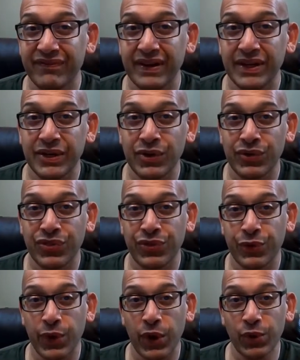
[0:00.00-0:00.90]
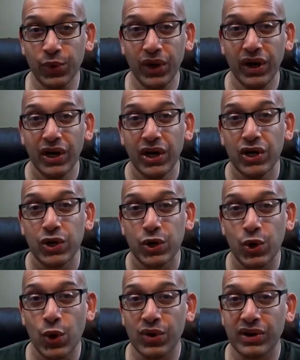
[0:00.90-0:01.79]
your throat
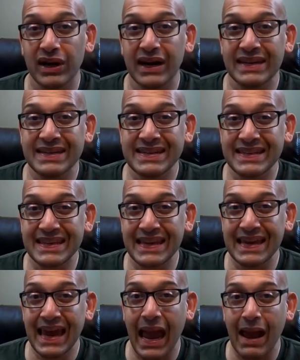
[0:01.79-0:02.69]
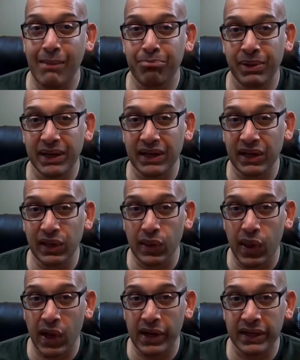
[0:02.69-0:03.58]
known as the
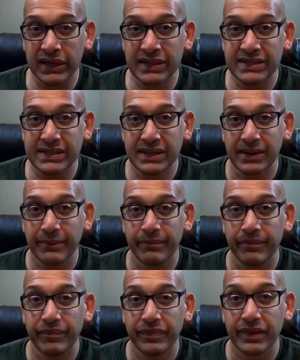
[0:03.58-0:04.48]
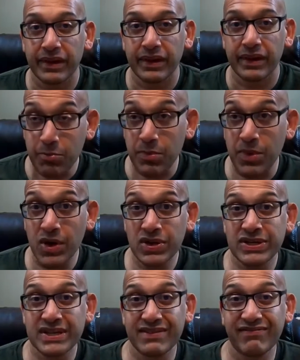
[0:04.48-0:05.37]
epiglottis.
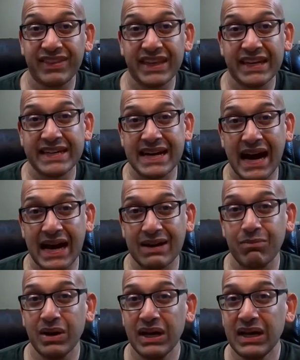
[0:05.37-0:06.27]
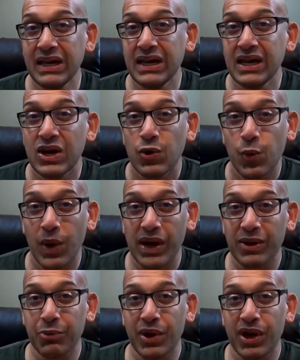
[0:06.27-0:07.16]
Most of the time,
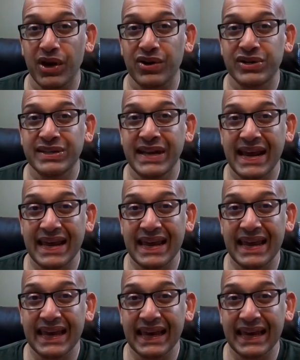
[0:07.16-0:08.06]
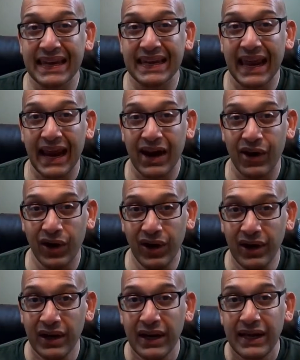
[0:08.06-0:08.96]
when we are taking in
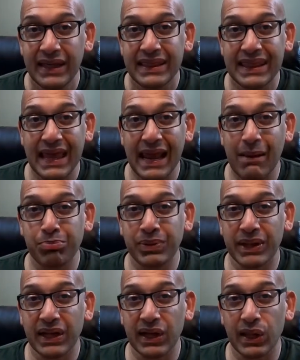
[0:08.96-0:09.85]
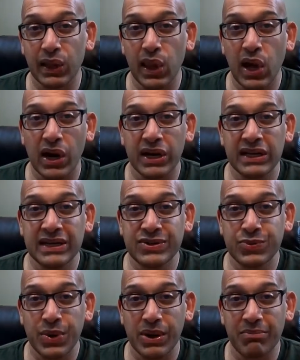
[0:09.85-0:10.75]
air, the
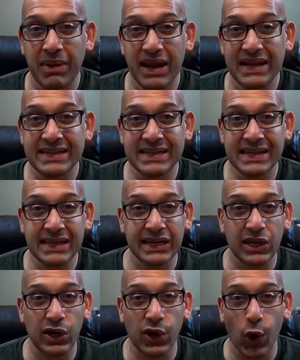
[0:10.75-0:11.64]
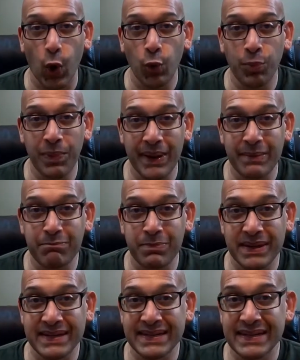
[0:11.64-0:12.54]
epiglottis remains in an open
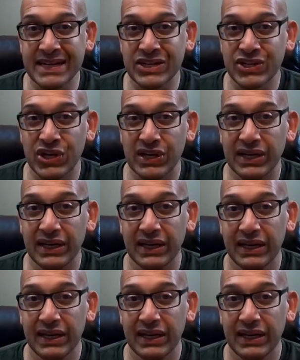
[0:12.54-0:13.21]
position,